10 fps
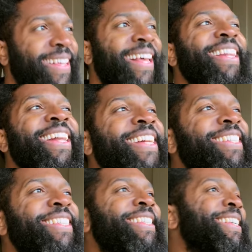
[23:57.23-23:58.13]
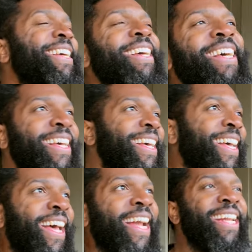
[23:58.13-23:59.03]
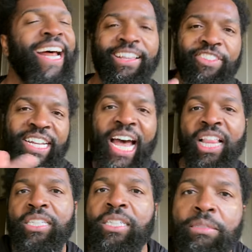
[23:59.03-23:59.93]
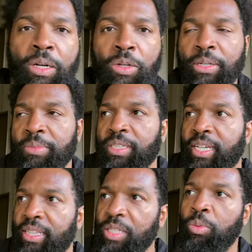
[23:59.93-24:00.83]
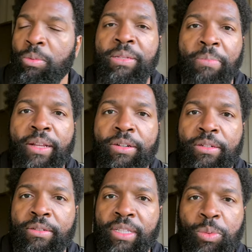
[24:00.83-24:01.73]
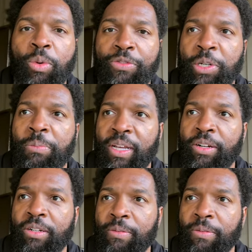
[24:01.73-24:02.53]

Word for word: And then I just, I get out of analysis mode. I'm just like, this will be better. This will feel better.